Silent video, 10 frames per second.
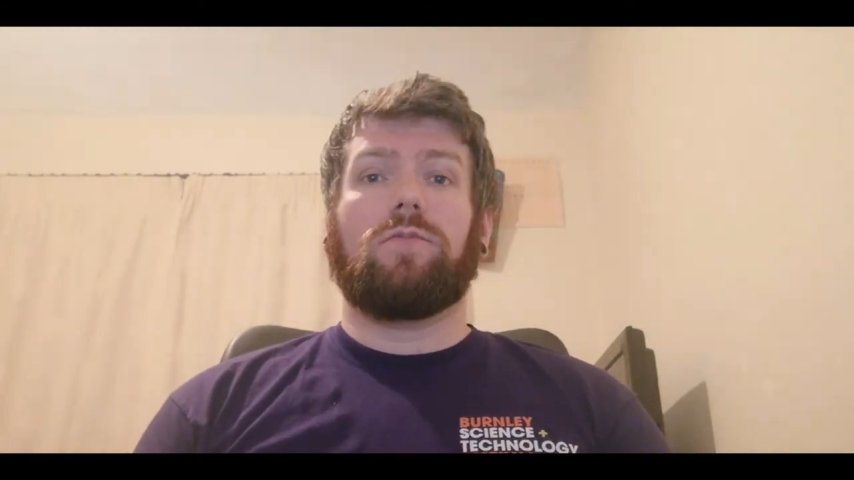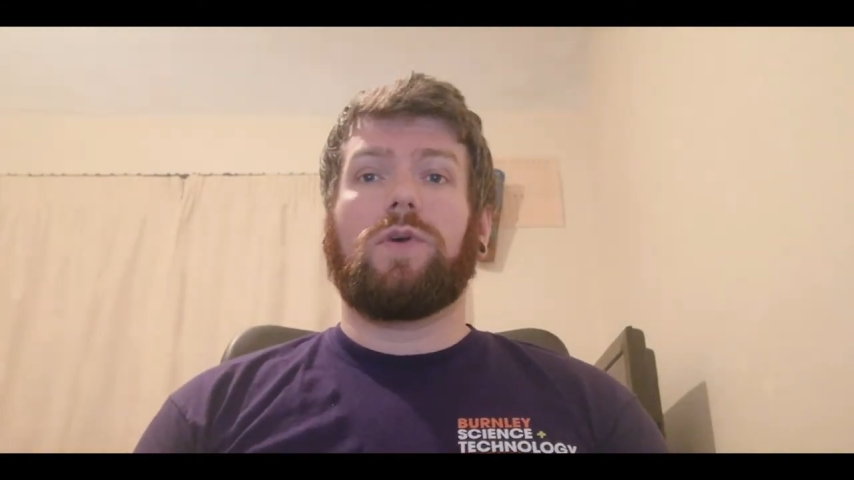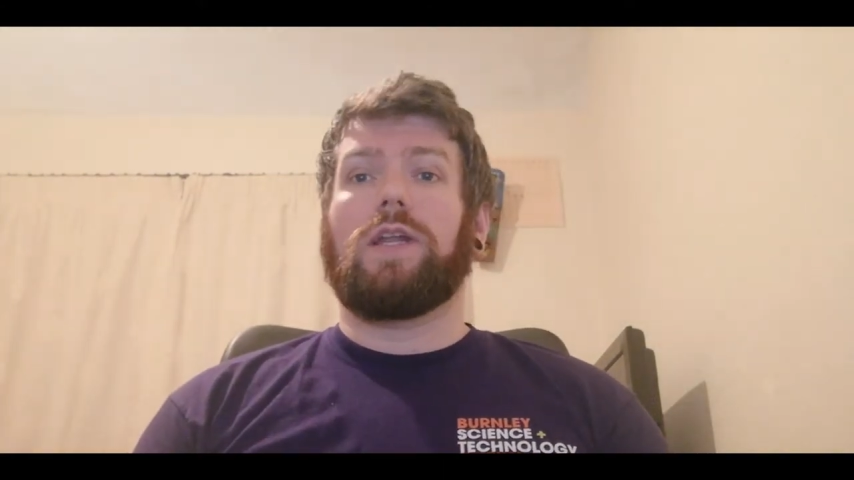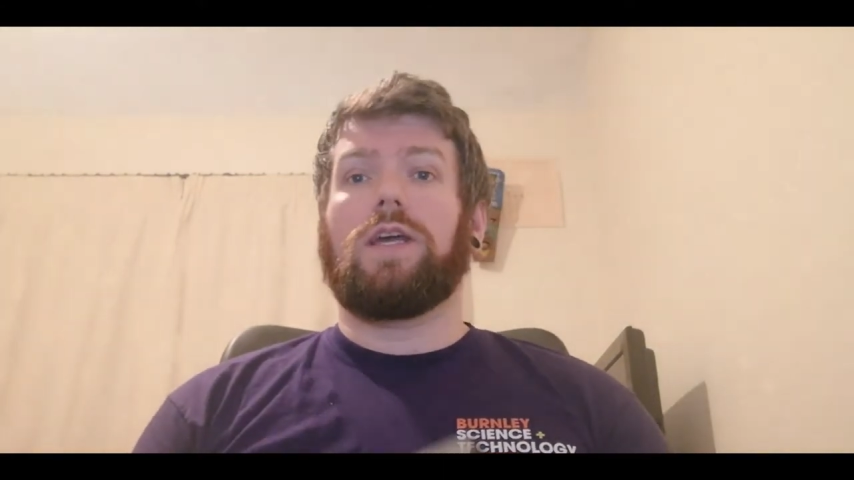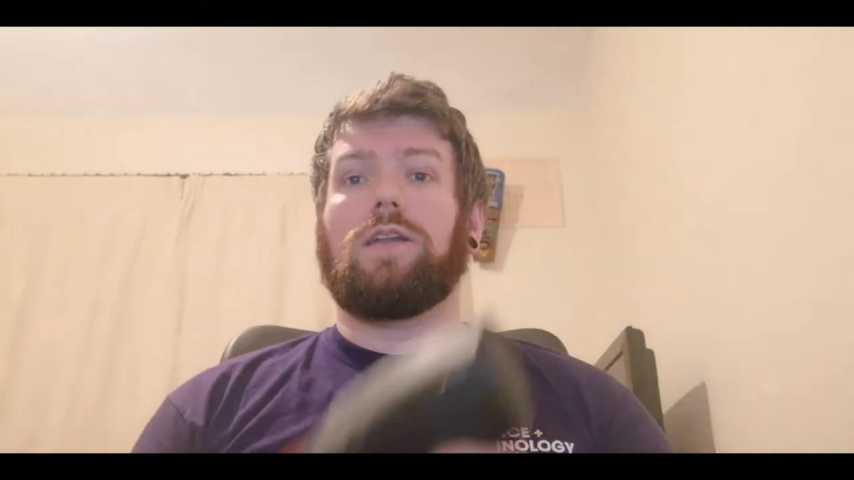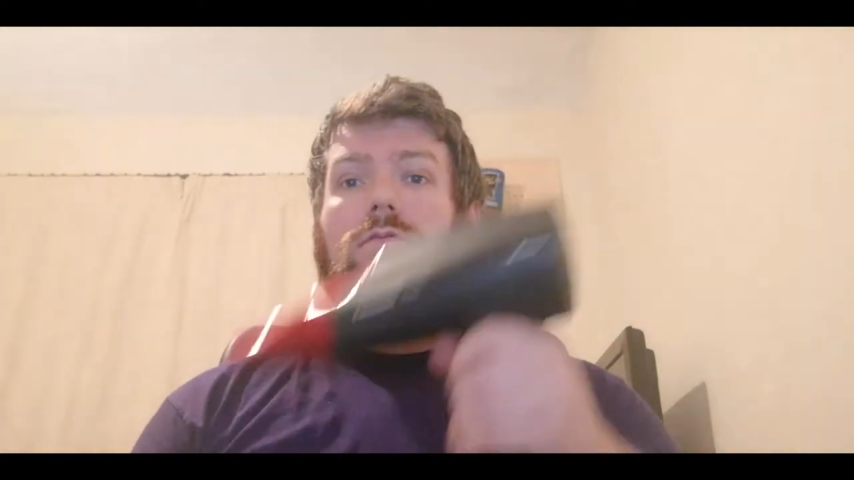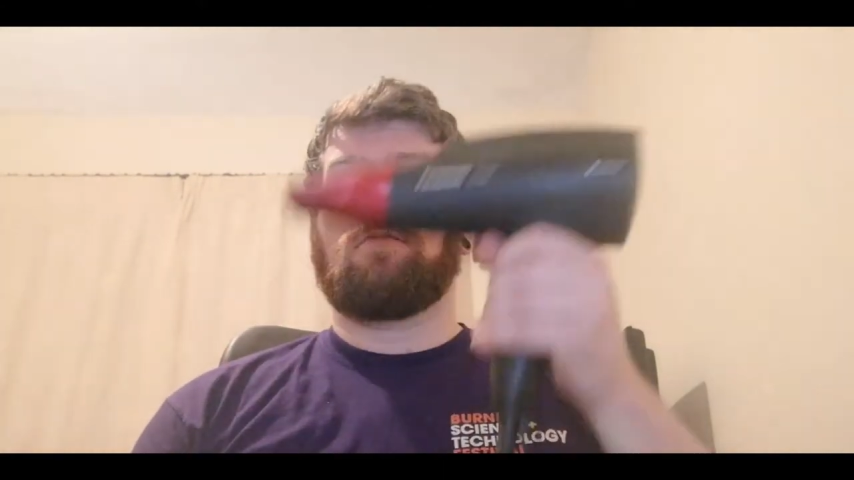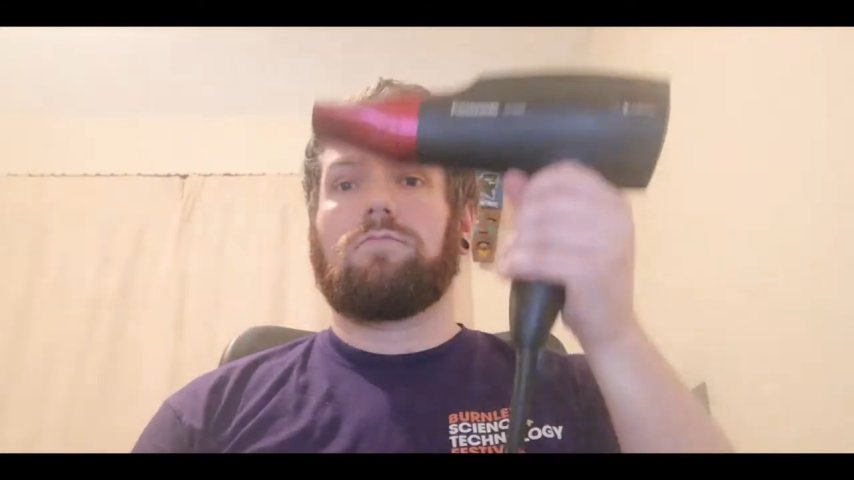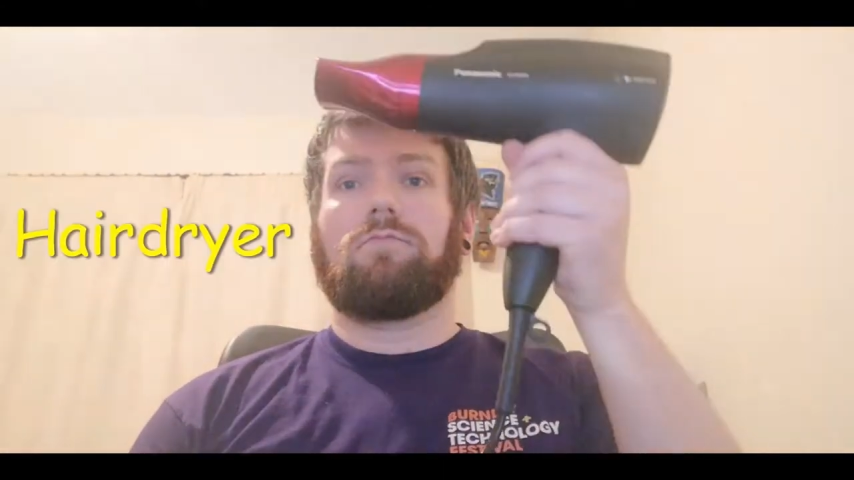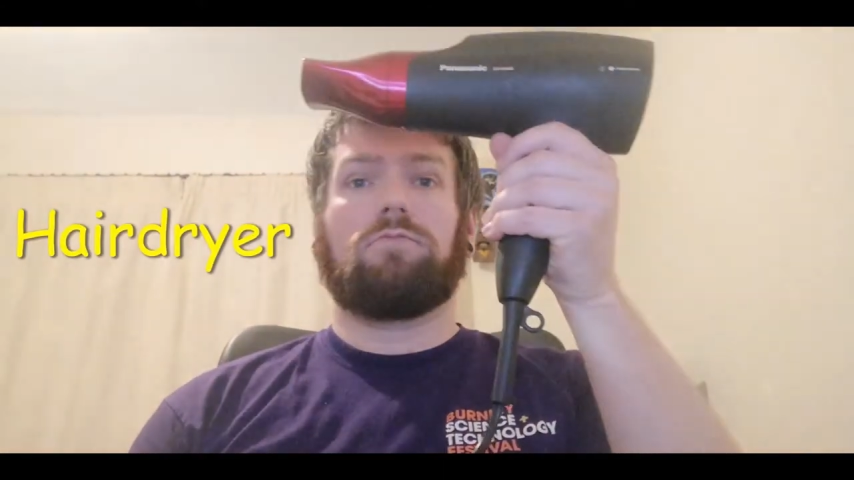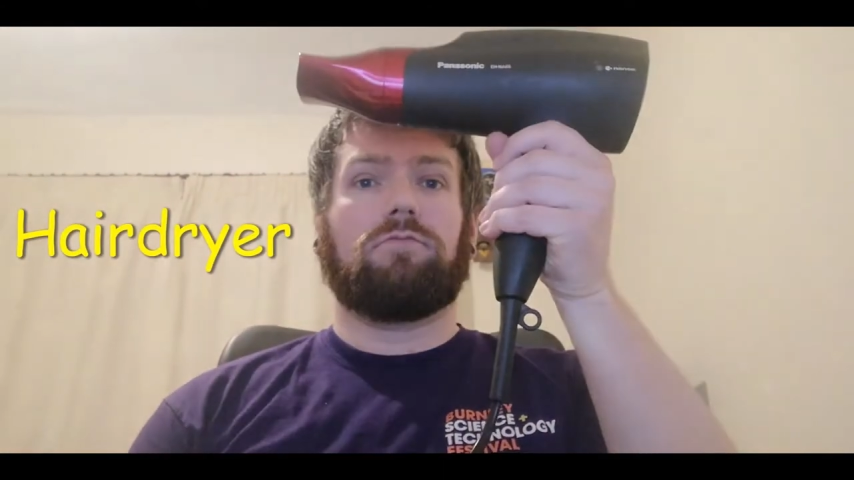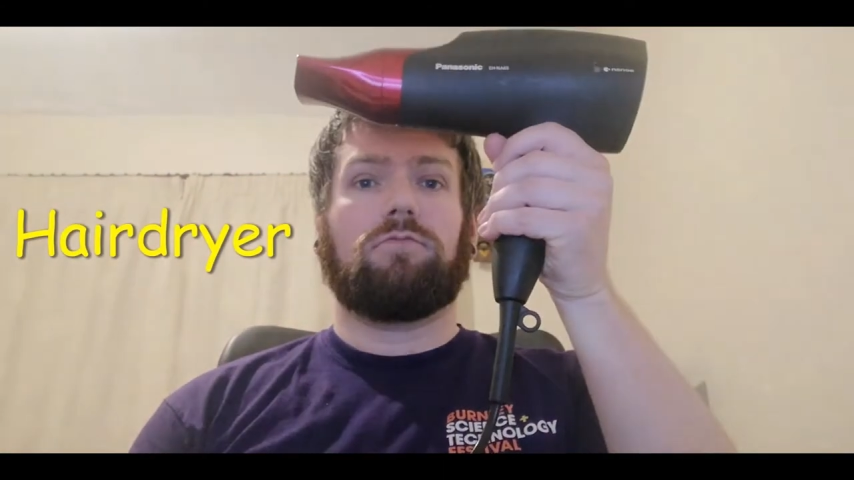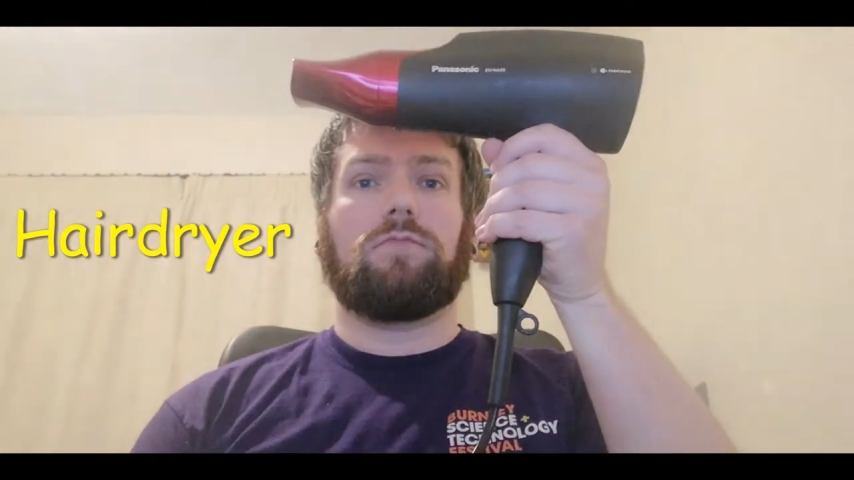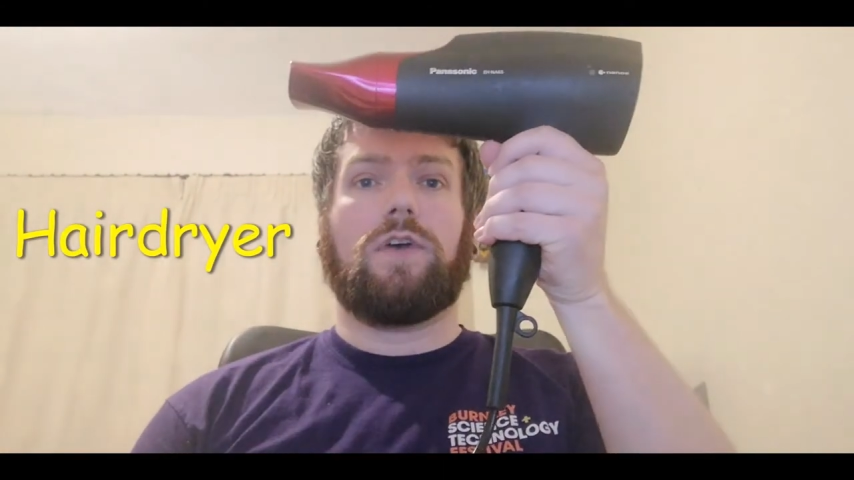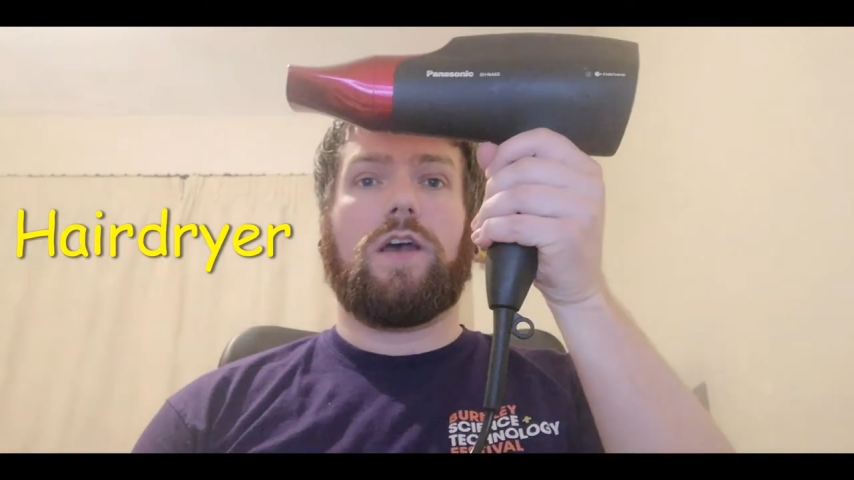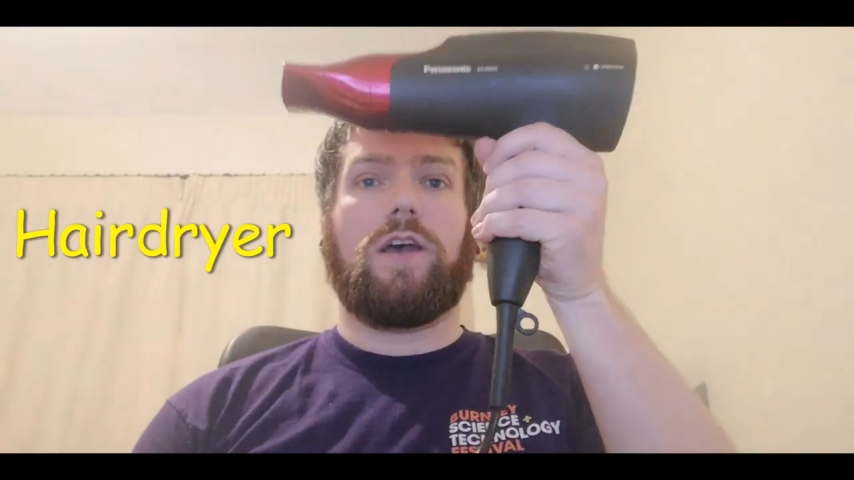We need a